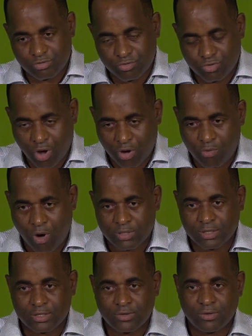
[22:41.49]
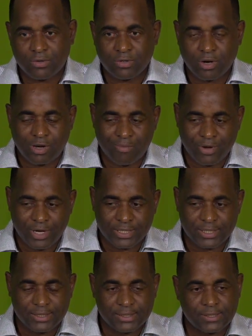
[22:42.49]
truck water to your
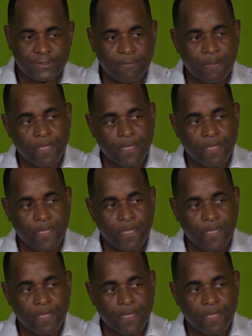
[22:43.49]
communities